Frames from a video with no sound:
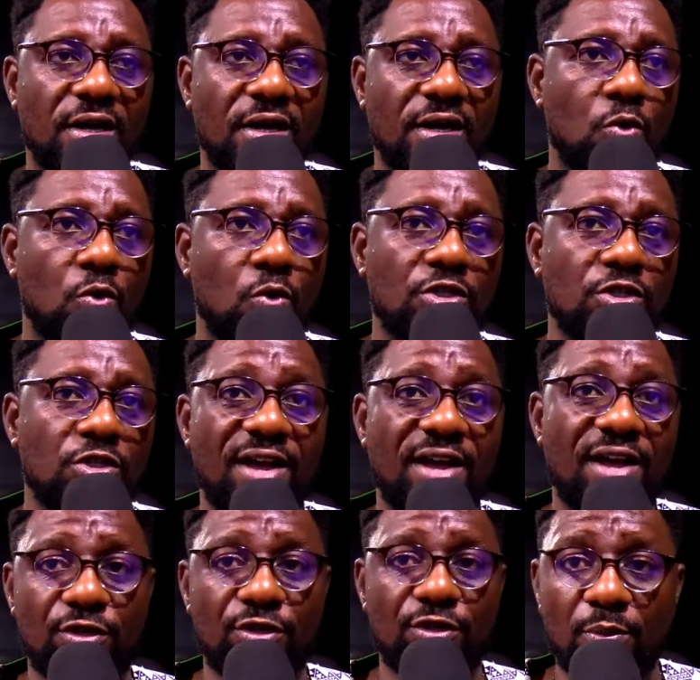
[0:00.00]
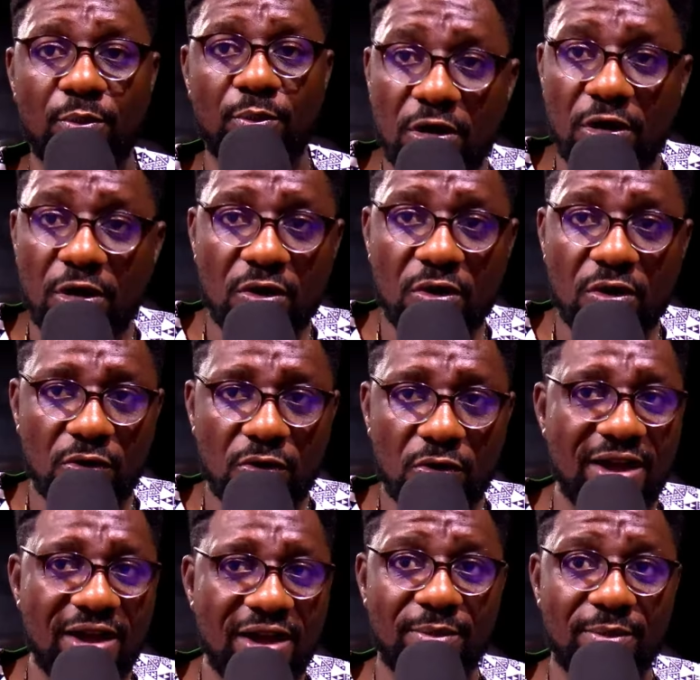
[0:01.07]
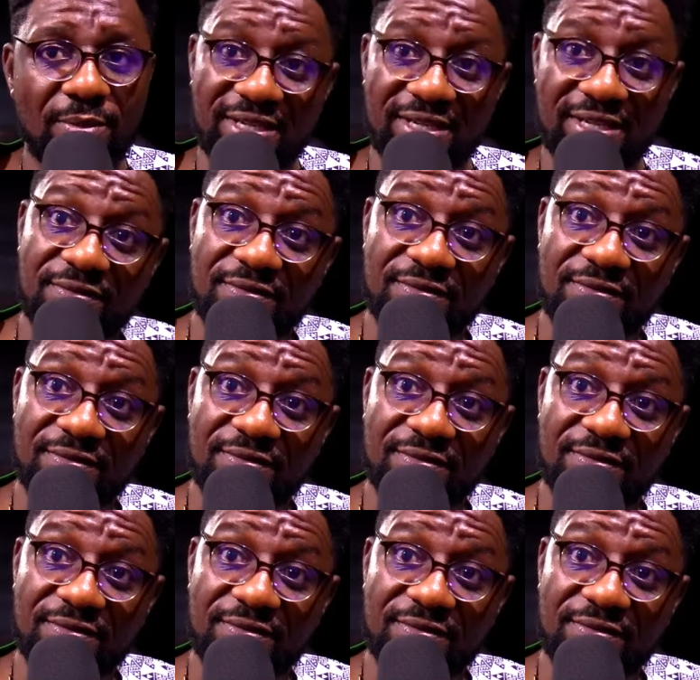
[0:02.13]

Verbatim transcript: you have on your blog or how they perceive it,